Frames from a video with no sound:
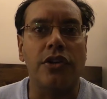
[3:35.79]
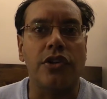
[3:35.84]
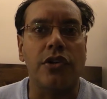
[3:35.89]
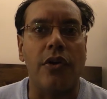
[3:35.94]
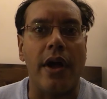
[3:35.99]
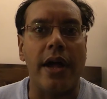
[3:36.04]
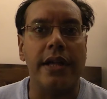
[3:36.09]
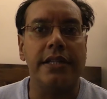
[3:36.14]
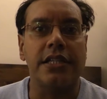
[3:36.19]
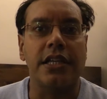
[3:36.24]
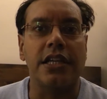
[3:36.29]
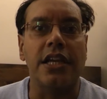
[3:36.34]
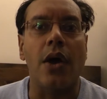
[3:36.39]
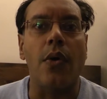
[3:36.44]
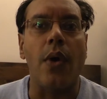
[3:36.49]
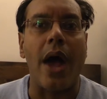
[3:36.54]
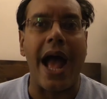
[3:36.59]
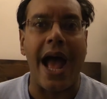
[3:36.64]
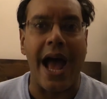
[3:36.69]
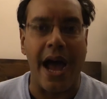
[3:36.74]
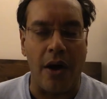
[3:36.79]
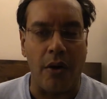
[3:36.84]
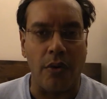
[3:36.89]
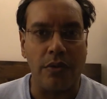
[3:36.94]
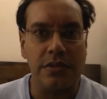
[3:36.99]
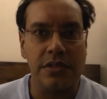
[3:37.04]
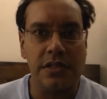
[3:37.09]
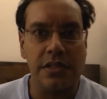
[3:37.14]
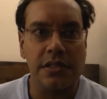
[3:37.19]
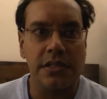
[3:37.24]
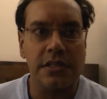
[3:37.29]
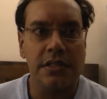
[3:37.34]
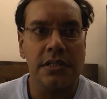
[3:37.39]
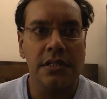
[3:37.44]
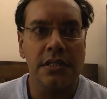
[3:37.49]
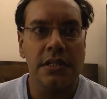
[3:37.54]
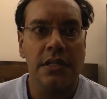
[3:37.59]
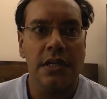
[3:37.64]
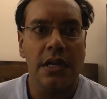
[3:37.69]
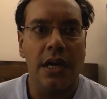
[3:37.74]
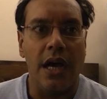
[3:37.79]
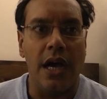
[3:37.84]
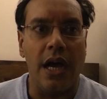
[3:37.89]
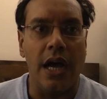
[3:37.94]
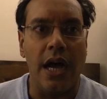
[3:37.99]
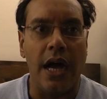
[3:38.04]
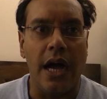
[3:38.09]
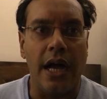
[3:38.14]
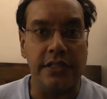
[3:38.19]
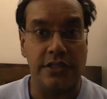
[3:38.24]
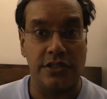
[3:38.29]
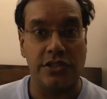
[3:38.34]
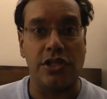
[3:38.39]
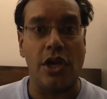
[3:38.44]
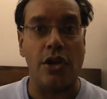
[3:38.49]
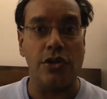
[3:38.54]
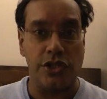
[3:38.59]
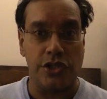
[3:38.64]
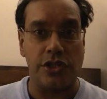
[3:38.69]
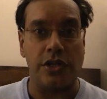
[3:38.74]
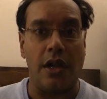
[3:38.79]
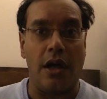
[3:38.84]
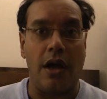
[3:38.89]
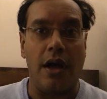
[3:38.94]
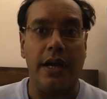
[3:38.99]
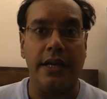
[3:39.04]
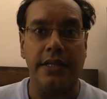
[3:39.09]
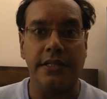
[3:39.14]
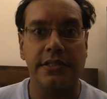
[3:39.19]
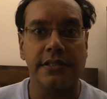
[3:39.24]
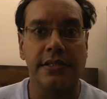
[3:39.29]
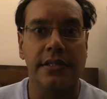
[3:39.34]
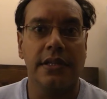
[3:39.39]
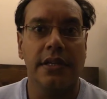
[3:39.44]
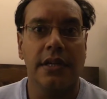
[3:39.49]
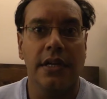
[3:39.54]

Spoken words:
trying to go out and socialise